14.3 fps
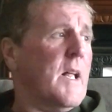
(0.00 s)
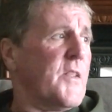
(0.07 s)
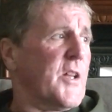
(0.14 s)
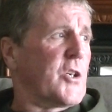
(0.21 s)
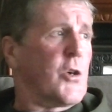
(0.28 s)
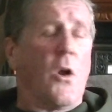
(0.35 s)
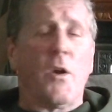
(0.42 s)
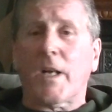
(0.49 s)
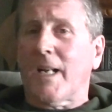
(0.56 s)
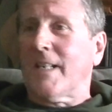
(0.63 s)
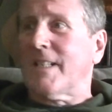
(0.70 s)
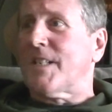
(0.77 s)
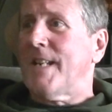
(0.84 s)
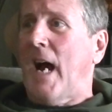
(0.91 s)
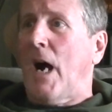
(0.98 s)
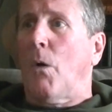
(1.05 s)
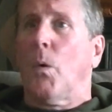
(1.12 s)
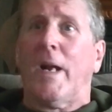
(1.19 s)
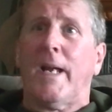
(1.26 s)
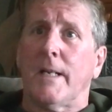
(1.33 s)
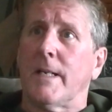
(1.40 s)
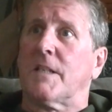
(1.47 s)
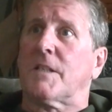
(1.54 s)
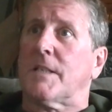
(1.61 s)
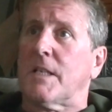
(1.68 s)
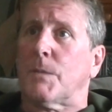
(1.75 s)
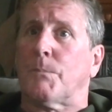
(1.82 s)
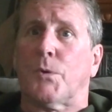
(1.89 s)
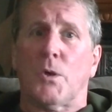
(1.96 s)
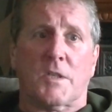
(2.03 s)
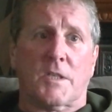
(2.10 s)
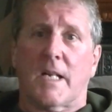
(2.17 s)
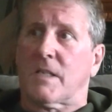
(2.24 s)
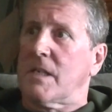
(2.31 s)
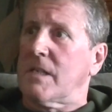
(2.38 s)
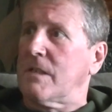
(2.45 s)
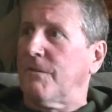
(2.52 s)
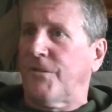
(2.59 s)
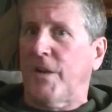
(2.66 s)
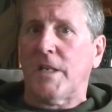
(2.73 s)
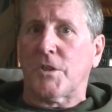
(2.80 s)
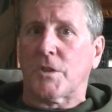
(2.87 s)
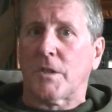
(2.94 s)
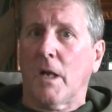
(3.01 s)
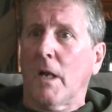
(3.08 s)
The Chronicle is now in this process isn't finished,